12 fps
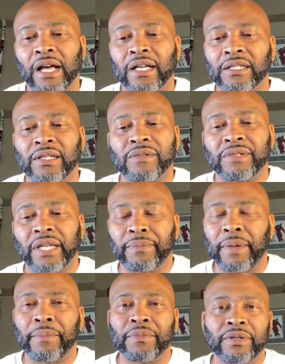certain team
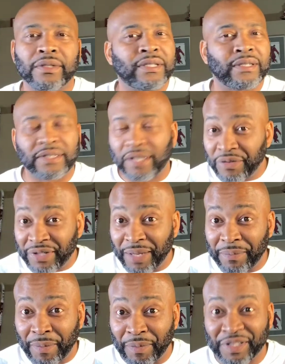
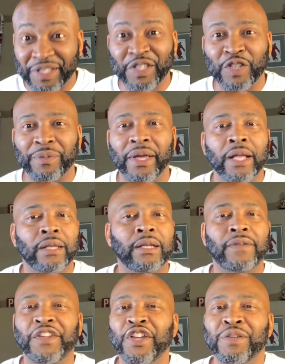members, excuse me, love
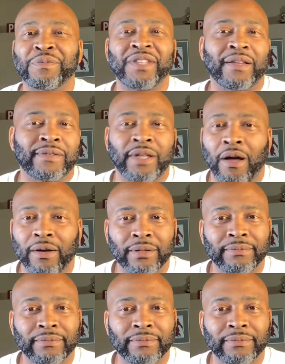to hear themselves talk.